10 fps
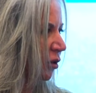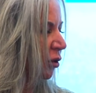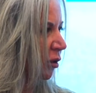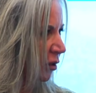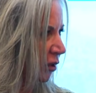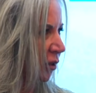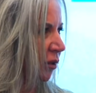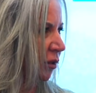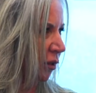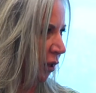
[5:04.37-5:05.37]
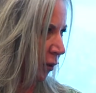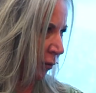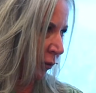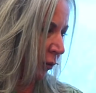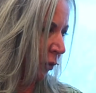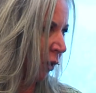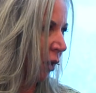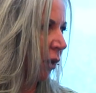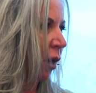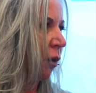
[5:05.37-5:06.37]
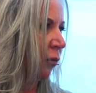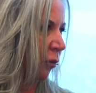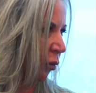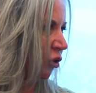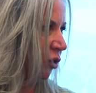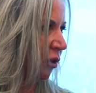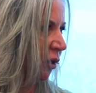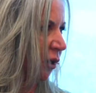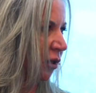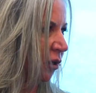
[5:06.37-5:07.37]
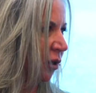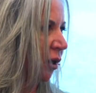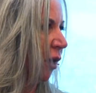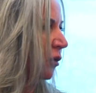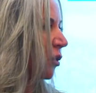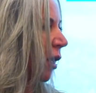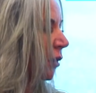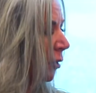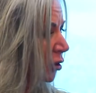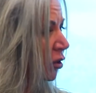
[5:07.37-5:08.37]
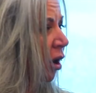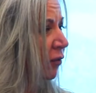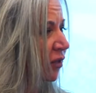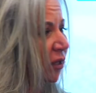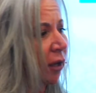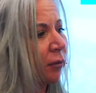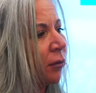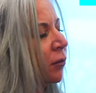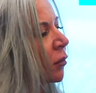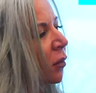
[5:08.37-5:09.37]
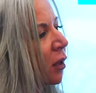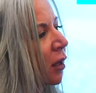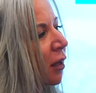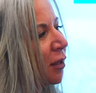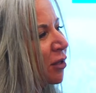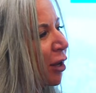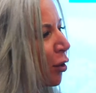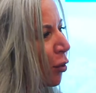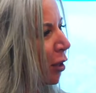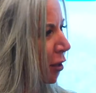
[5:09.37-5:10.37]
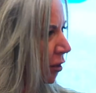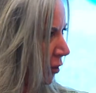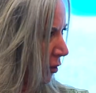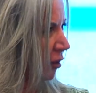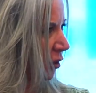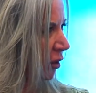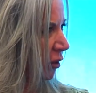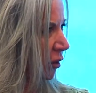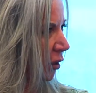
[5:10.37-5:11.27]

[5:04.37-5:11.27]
your consistency, which is the existing clients like that, because offset is not always consistent.